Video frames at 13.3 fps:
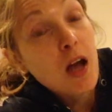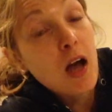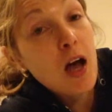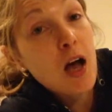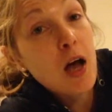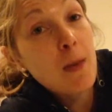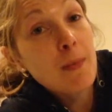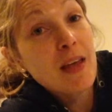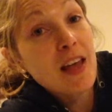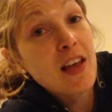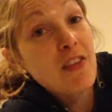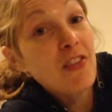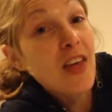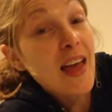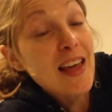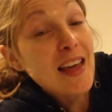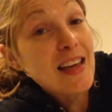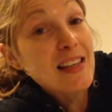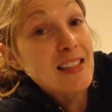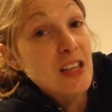If there
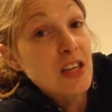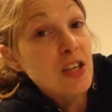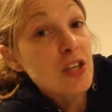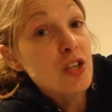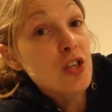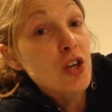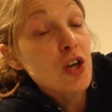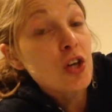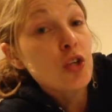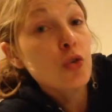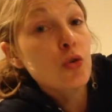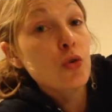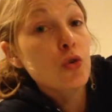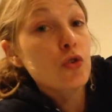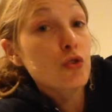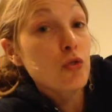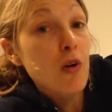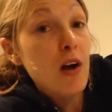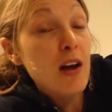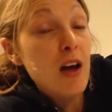isn't, you could
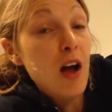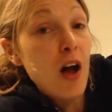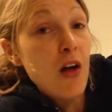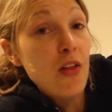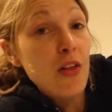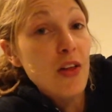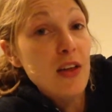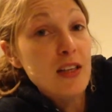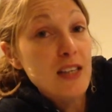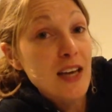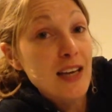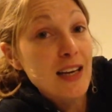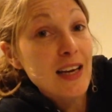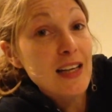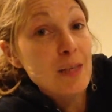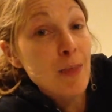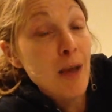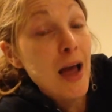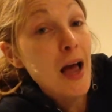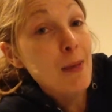try other techniques.
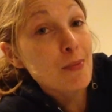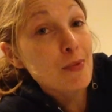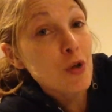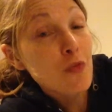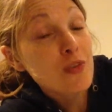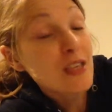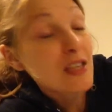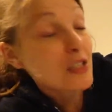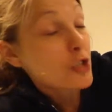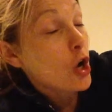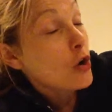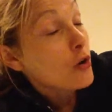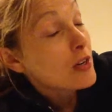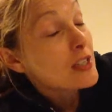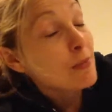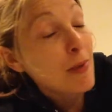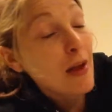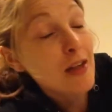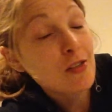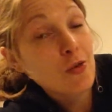Perhaps, obviously, it totally
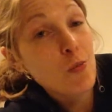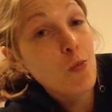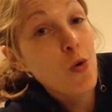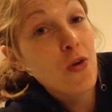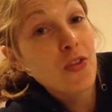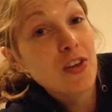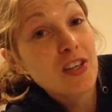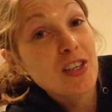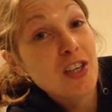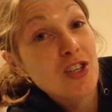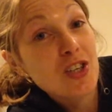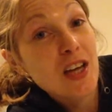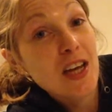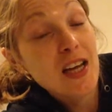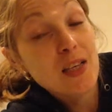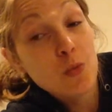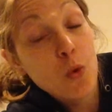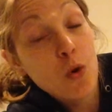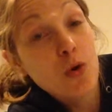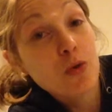depends on what the condition it is,
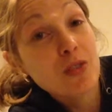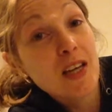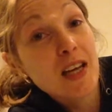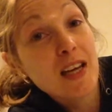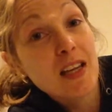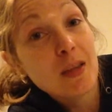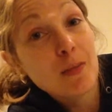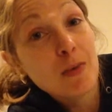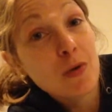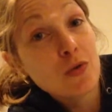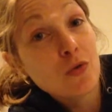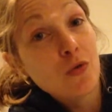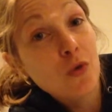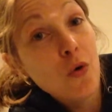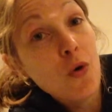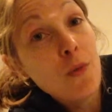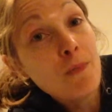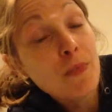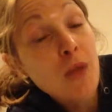what you're taking the pills for,